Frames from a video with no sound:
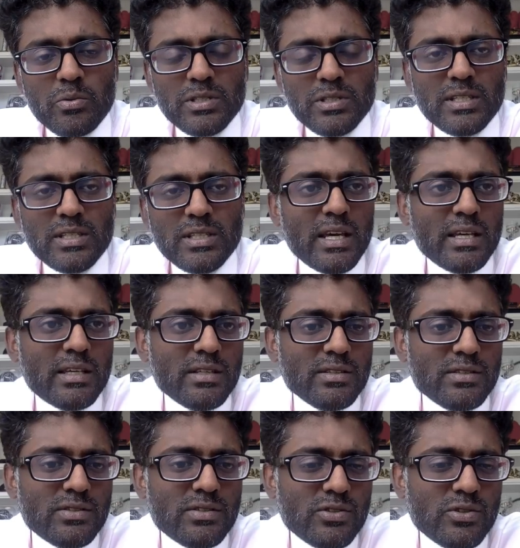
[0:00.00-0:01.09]
the
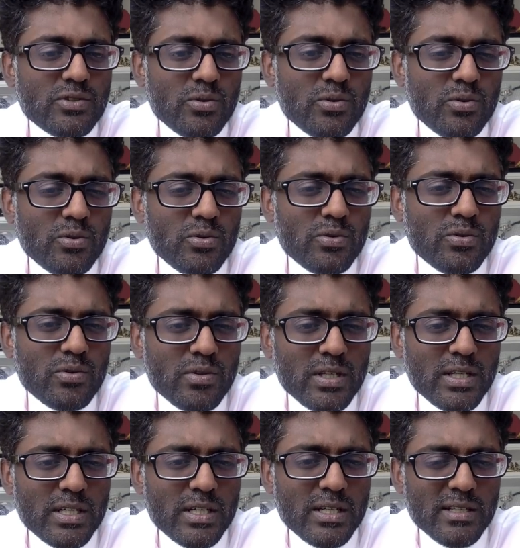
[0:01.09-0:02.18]
Yankees score
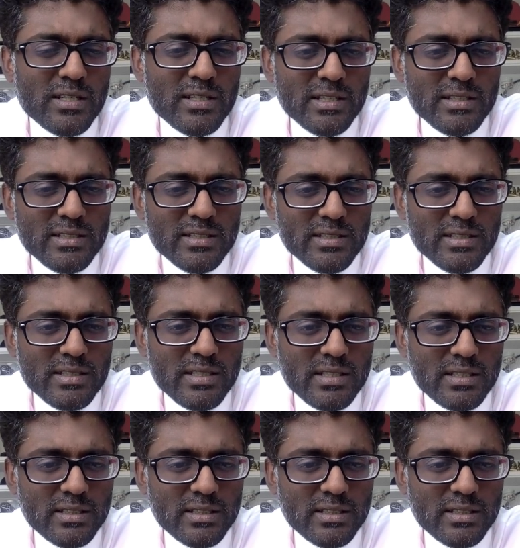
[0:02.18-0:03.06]
line lately?